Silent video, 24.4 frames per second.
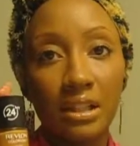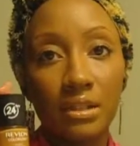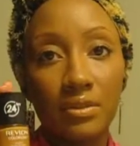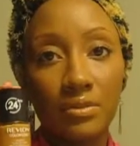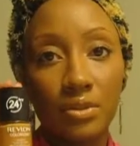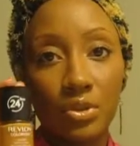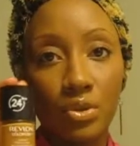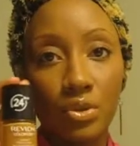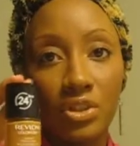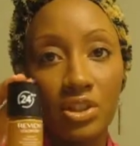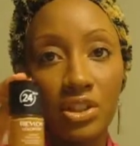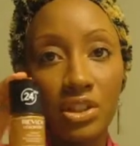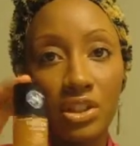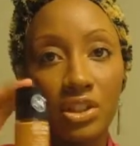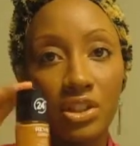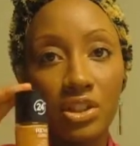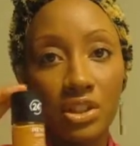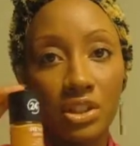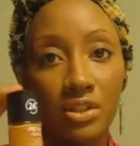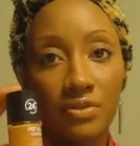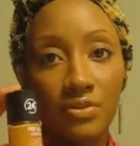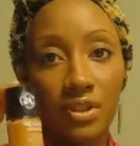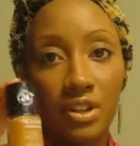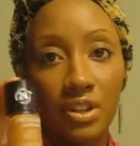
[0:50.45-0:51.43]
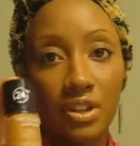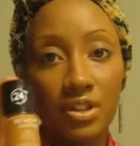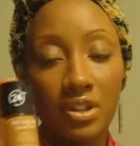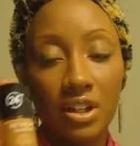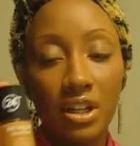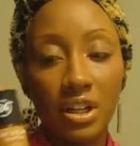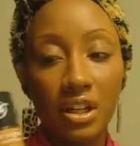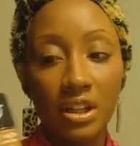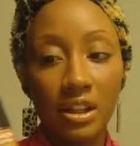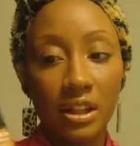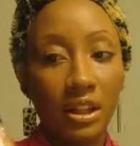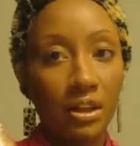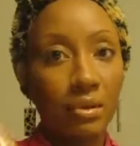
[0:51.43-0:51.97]
and of course, if you just fit in your
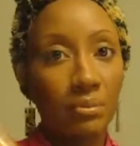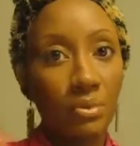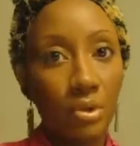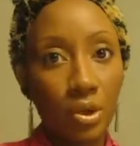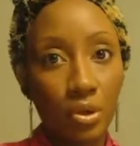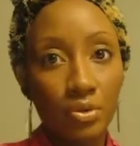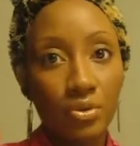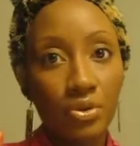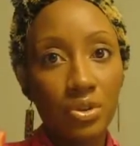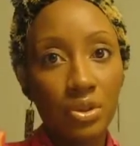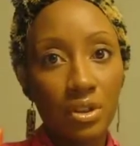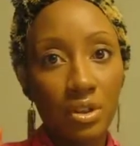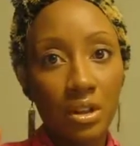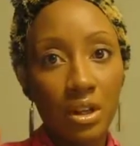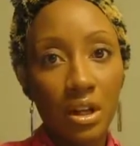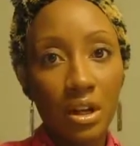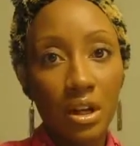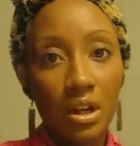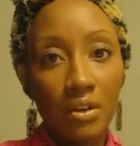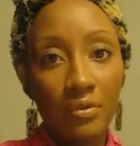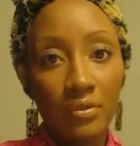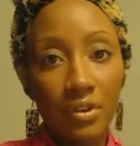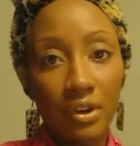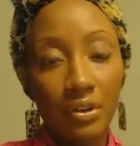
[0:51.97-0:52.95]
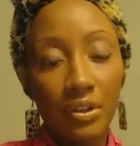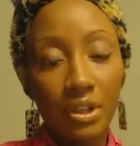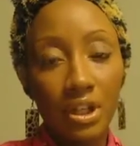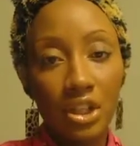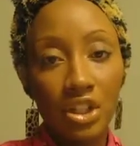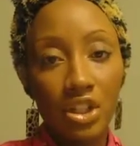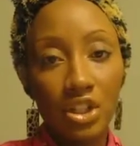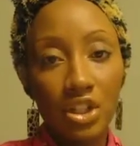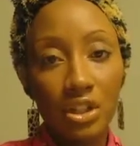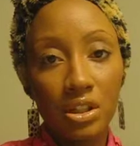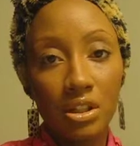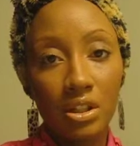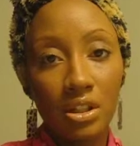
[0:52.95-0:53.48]
hand like most
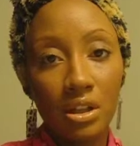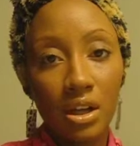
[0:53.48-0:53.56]
foundation